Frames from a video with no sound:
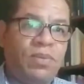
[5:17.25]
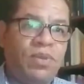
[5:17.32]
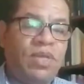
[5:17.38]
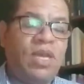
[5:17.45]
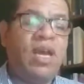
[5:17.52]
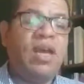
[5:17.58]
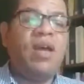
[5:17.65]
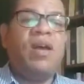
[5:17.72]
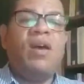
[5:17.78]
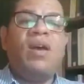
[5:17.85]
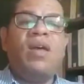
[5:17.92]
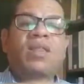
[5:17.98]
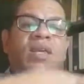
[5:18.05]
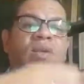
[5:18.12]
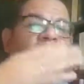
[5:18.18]
They watch
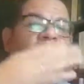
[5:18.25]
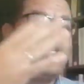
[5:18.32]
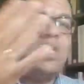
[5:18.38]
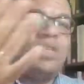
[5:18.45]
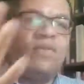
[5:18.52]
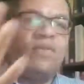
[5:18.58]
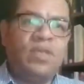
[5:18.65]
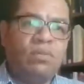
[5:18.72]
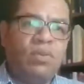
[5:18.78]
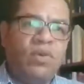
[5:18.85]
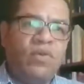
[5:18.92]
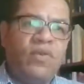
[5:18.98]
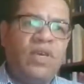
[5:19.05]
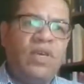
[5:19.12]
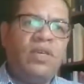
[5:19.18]
different movies, they
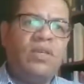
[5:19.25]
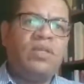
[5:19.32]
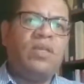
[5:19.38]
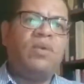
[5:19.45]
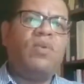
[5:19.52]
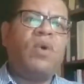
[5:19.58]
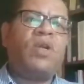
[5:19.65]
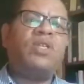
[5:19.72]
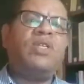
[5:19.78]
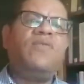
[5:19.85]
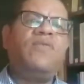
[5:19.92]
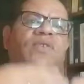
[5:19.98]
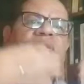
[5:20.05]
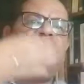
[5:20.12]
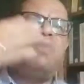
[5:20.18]
watch different
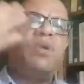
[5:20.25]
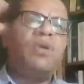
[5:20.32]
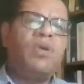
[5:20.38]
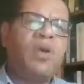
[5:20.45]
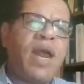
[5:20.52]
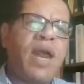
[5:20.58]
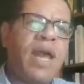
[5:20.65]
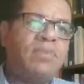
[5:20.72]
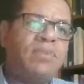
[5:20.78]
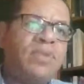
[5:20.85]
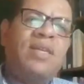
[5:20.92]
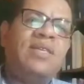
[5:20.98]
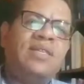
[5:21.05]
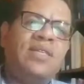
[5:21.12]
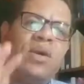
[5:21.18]
programs, you
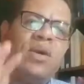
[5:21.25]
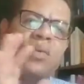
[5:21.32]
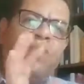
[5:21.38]
know.